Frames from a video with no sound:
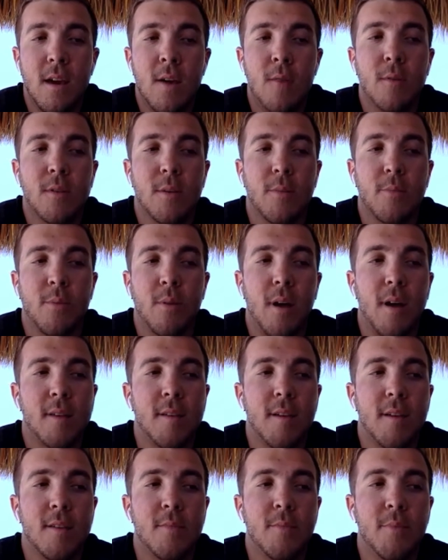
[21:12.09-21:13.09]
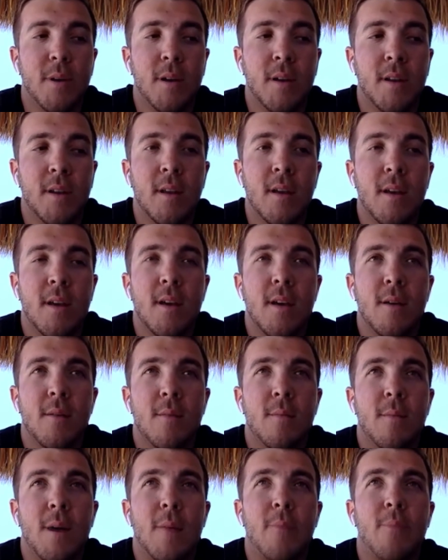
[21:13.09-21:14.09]
it was a process, but
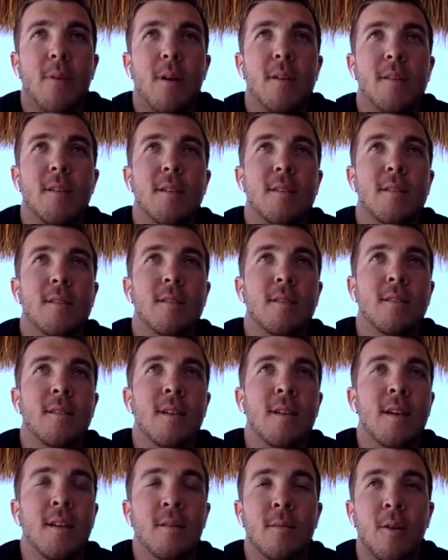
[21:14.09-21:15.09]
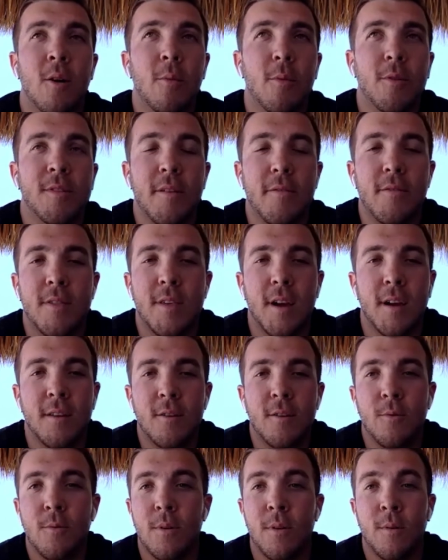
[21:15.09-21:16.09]
my process in almost everything I
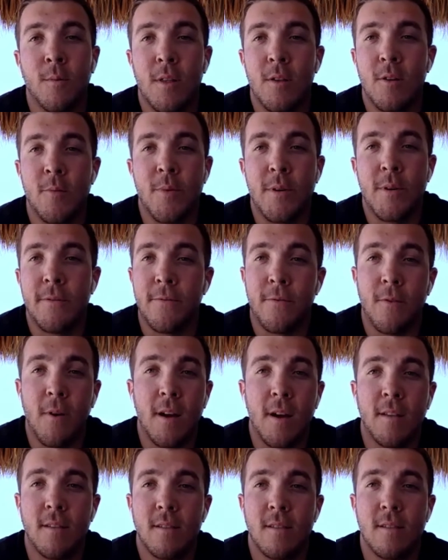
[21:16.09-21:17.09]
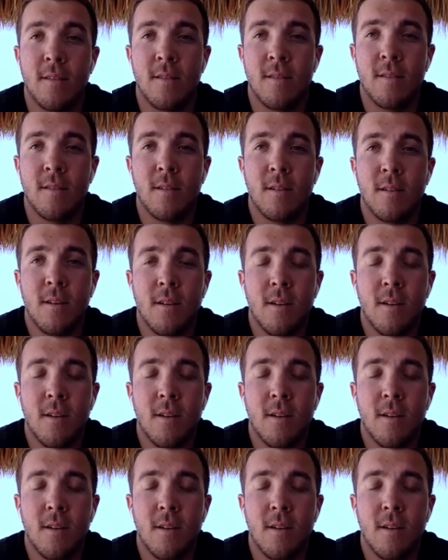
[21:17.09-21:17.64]
do, whether it be friends,